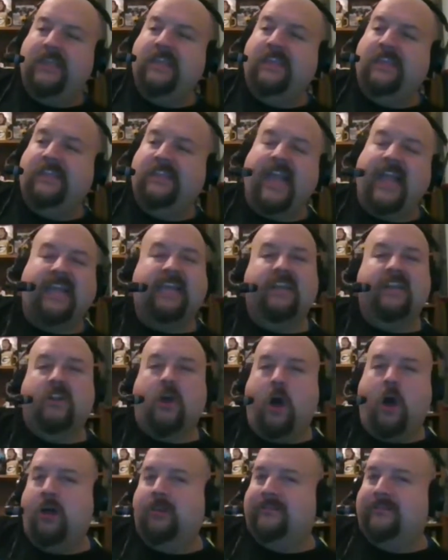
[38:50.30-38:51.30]
second
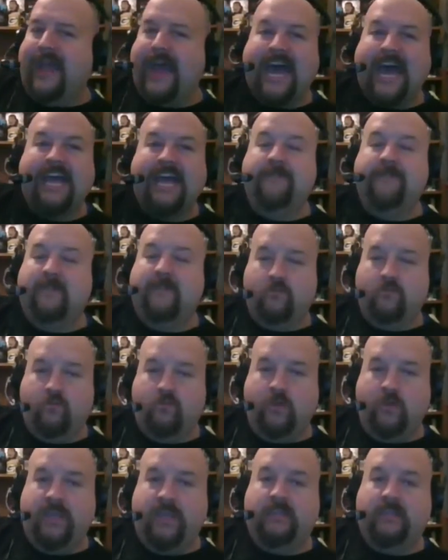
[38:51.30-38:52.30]
all time in
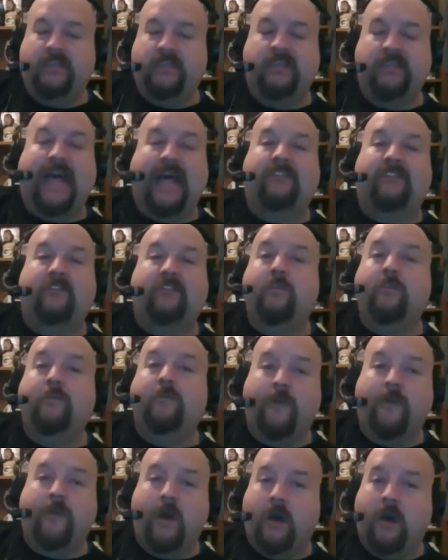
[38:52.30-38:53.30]
wins, not too
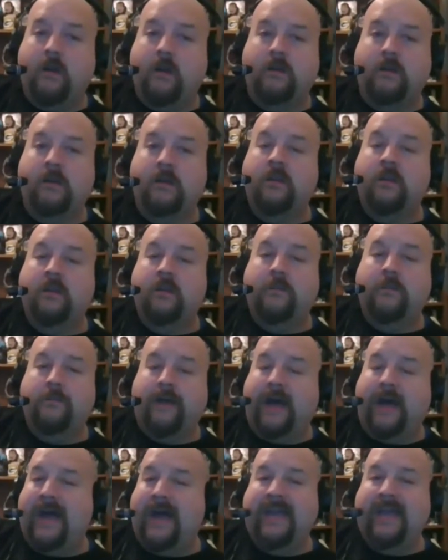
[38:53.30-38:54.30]
far
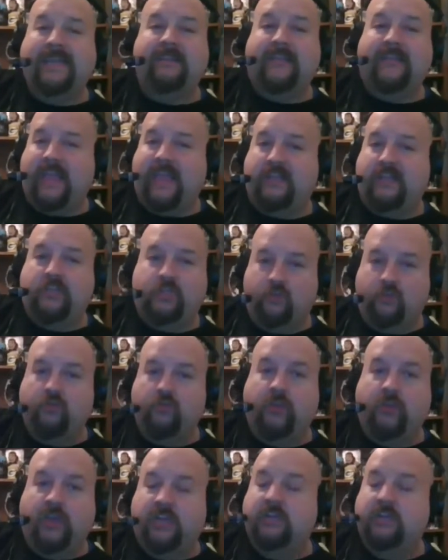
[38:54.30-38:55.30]
behind Dan
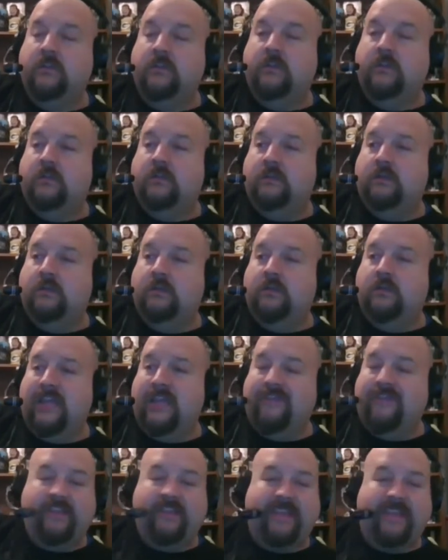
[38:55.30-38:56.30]
Shula.
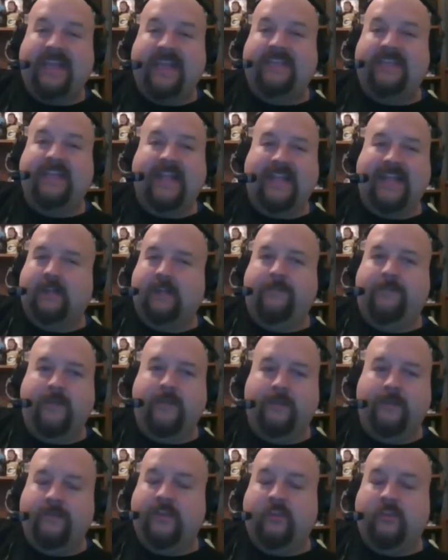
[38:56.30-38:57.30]
If he took
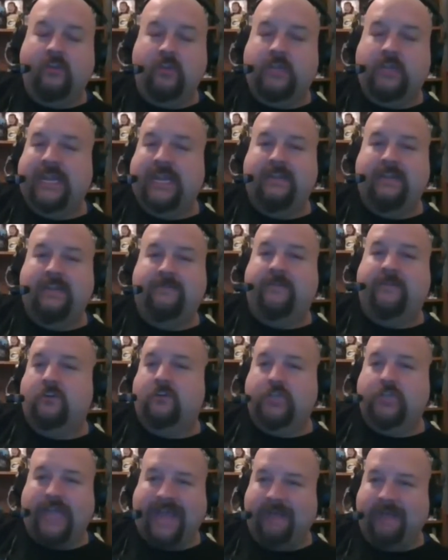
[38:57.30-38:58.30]
an NFL
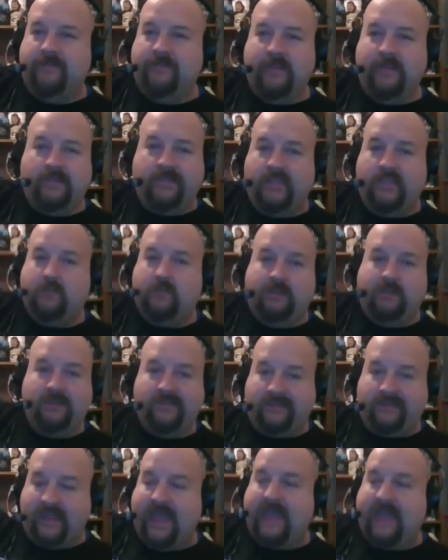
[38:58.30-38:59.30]
job this year
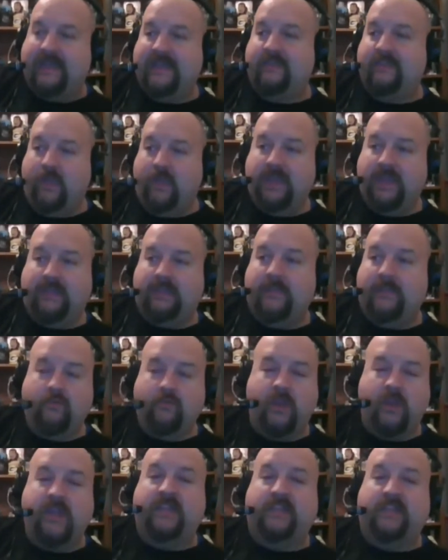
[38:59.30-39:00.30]
instead, he likely
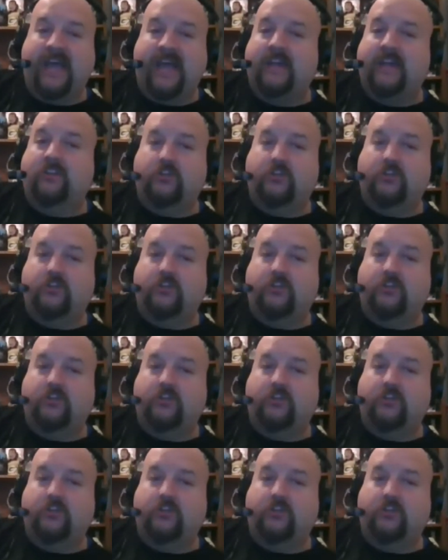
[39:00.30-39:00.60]
breaks Don